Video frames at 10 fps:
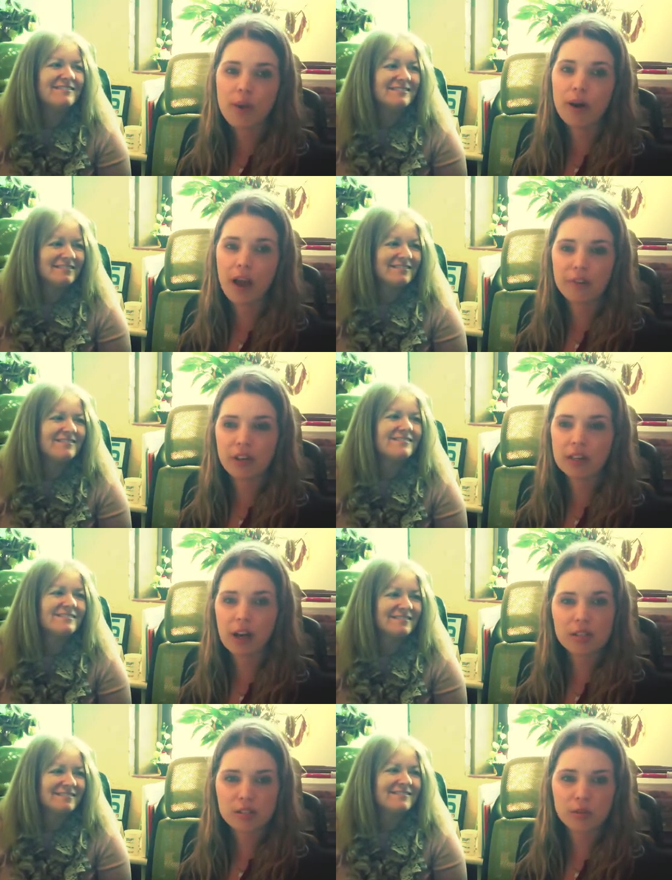Speaker 1: about every
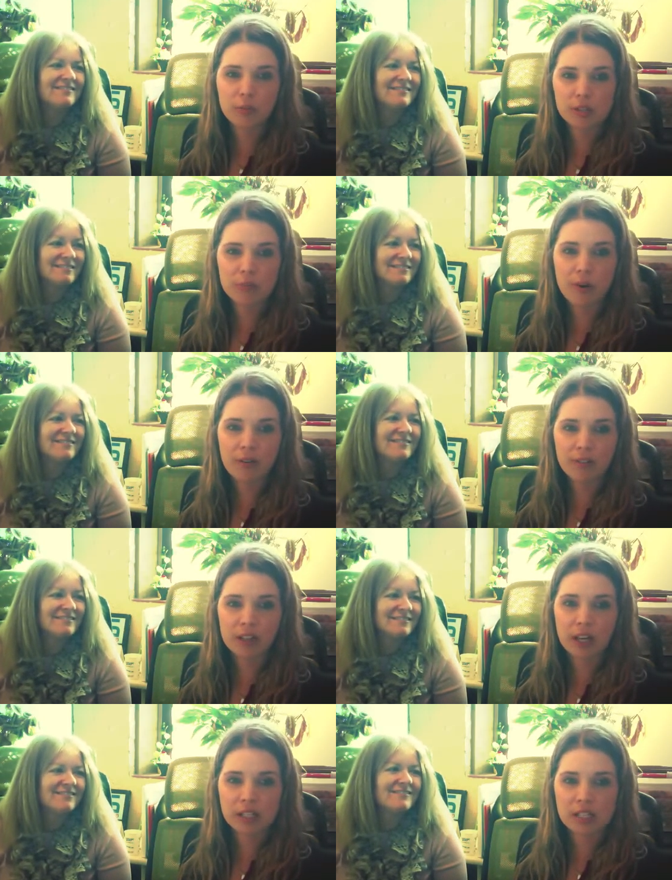classroom was above the
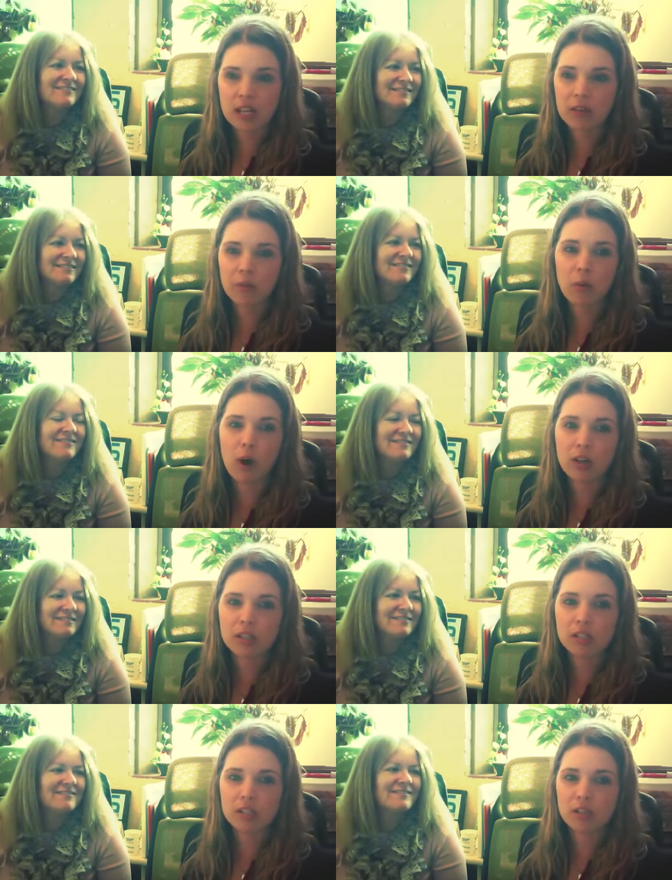line today that we walked
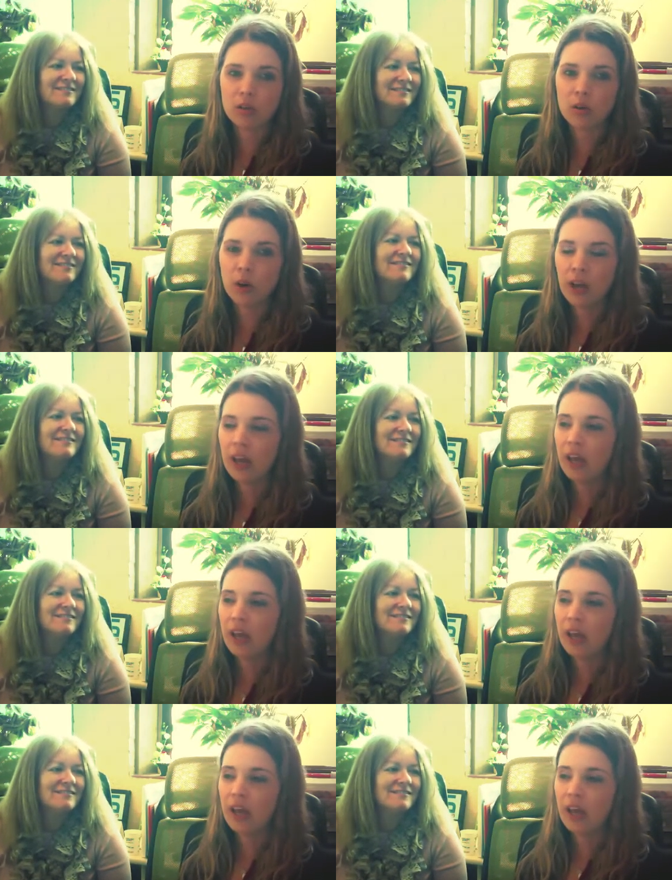into